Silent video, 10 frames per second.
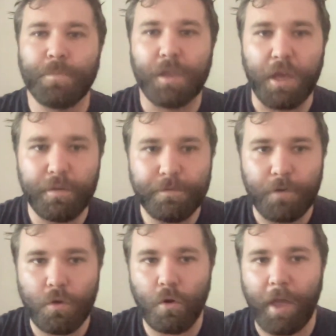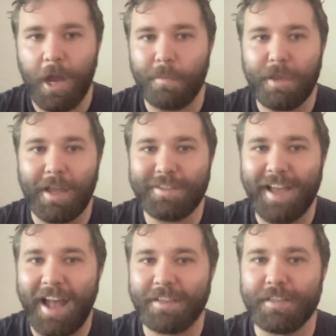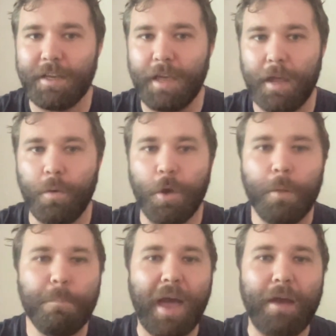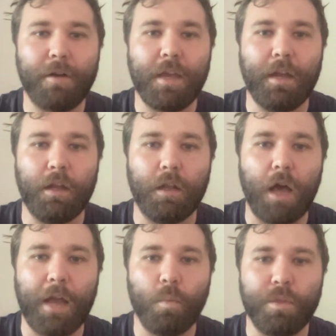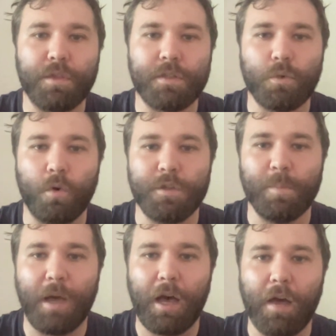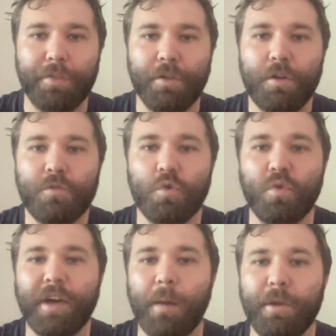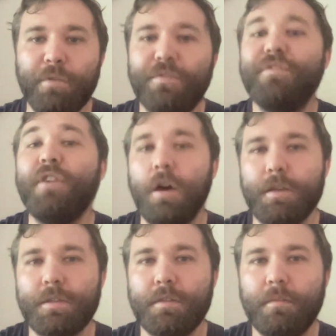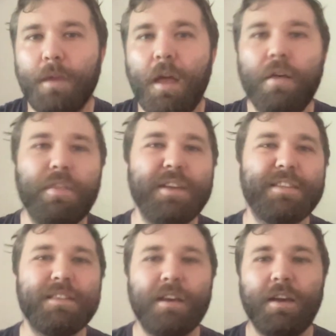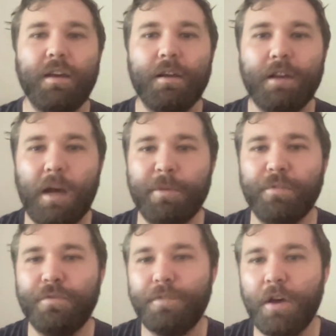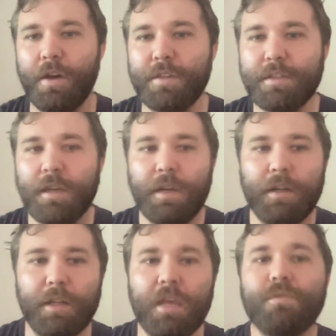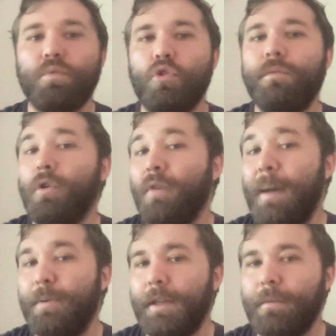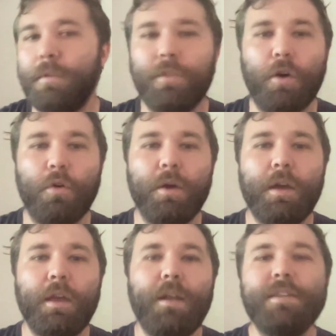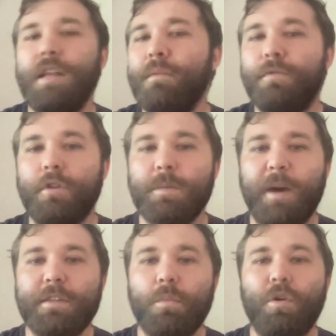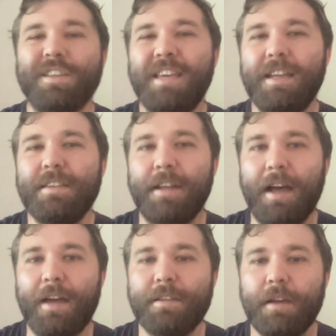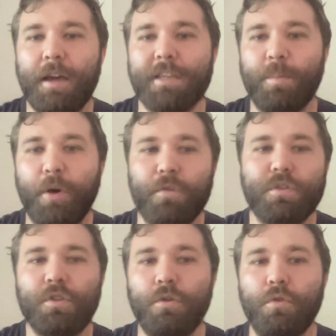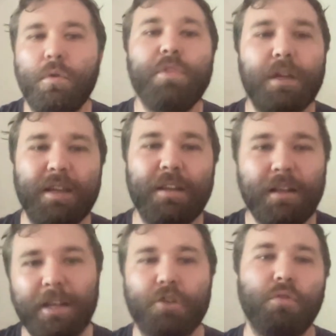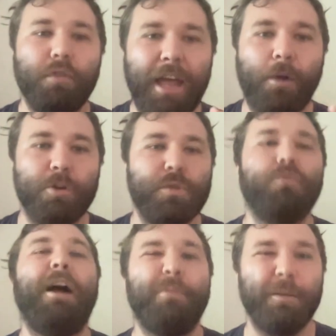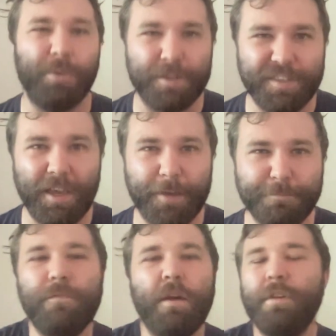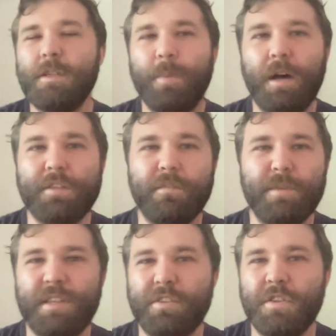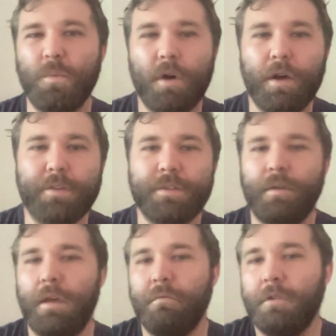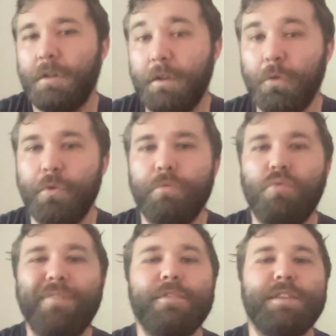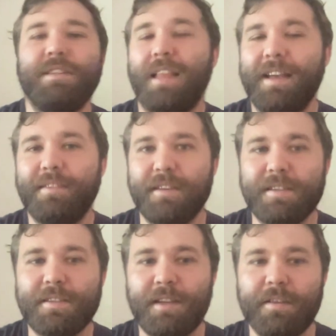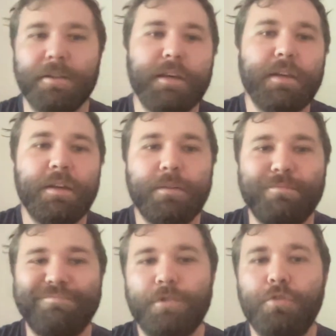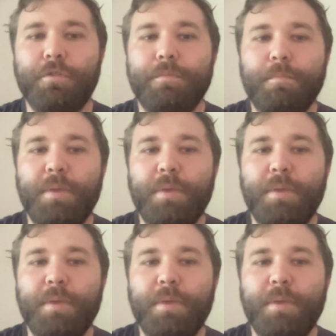if your enemy attacks again, parry in line with the sword's path to come in first. This coming first leaves room for grappling, though it is an inference based on what is hinted at, as opposed to the literal language of grappling per se. Various parts of Musashi's works include references like this that could